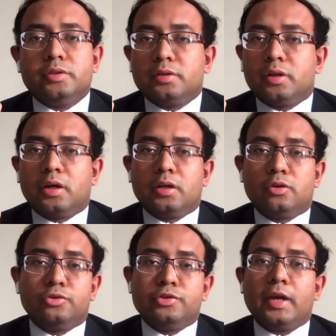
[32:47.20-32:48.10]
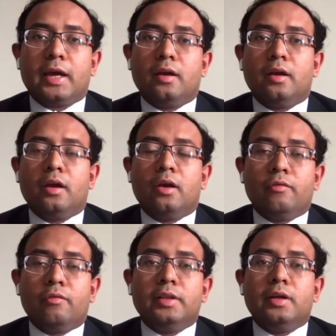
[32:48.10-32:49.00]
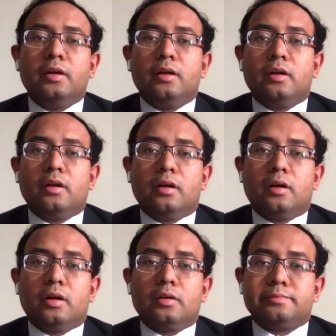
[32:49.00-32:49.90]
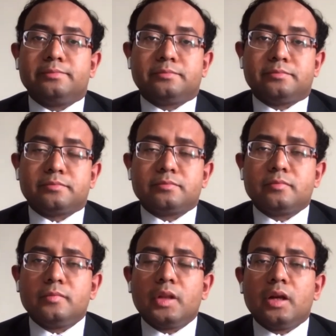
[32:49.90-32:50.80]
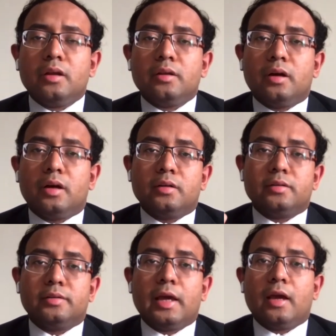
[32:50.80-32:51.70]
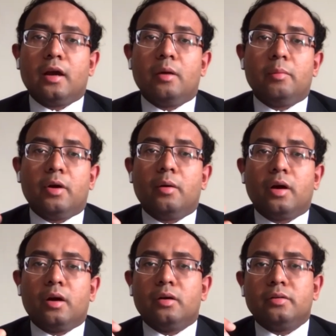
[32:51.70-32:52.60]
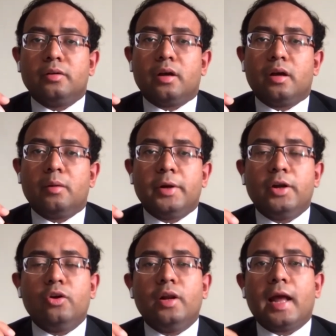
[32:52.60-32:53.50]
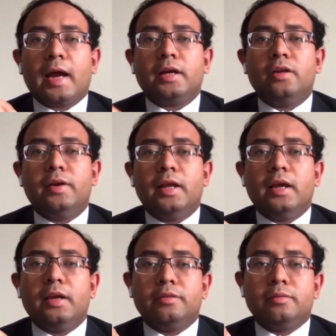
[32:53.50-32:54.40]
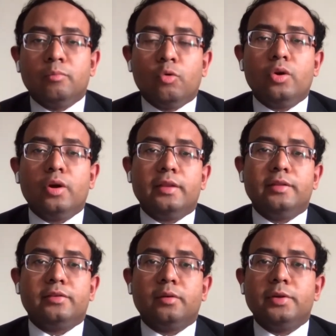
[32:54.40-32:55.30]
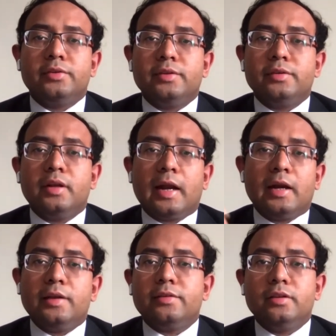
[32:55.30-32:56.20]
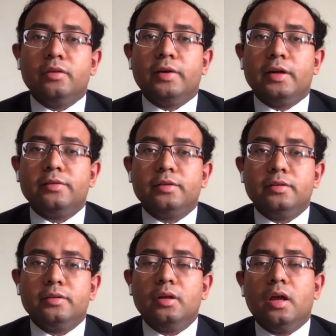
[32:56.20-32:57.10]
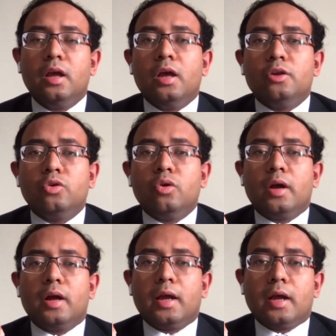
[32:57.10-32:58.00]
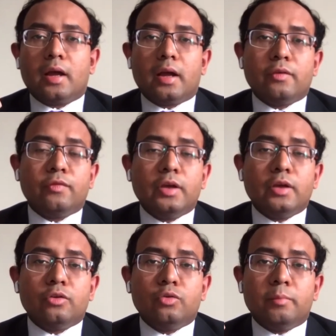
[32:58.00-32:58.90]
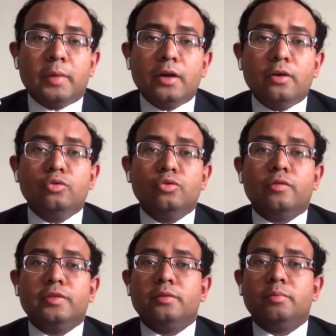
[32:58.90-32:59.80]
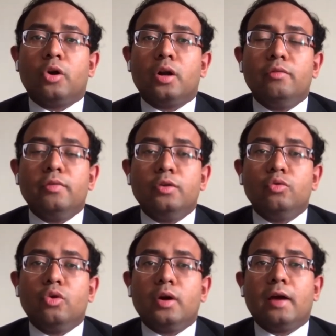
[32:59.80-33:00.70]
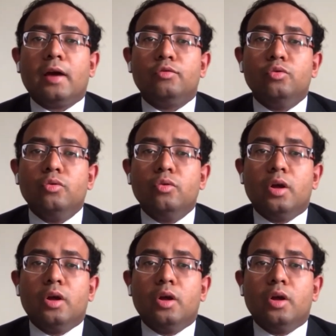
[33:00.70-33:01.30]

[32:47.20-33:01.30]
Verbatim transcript: uh, to check whether uh, uh, say a, a, a, a, particular activity is more in the summer season and less in the winter season. So if we made use of this model, we do not have to